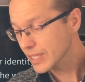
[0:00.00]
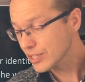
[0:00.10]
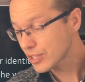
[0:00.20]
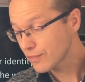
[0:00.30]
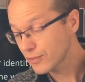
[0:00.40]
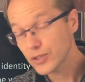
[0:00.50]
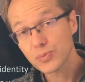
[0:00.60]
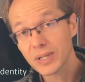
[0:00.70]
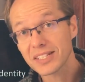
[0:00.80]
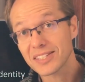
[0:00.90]
So the first
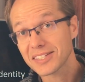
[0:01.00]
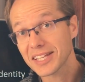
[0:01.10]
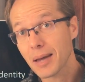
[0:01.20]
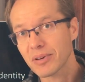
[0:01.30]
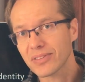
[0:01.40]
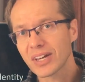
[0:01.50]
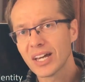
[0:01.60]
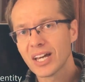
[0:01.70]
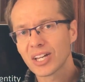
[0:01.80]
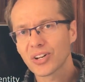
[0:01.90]
one is the Sabbath.
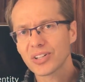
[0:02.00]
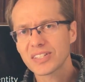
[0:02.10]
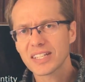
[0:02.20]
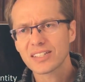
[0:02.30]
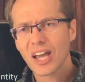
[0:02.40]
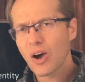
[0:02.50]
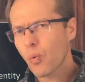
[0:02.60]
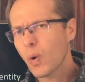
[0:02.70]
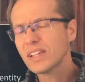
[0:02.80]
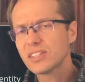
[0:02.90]
God says,
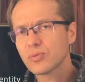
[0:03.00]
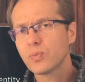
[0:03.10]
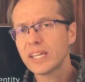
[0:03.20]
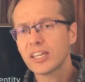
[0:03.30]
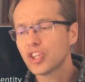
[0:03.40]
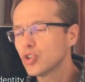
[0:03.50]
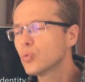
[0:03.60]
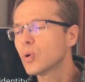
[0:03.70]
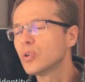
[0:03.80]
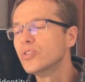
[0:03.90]
once a week you
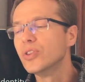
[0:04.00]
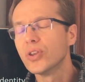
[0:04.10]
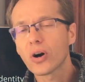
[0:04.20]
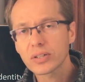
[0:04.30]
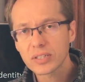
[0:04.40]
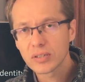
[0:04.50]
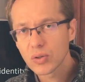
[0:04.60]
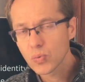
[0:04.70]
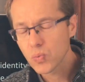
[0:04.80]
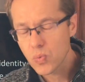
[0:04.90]
will not
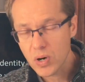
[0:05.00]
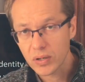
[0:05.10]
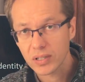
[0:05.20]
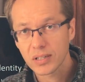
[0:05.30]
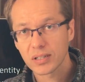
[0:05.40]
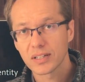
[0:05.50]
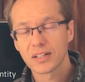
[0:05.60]
work.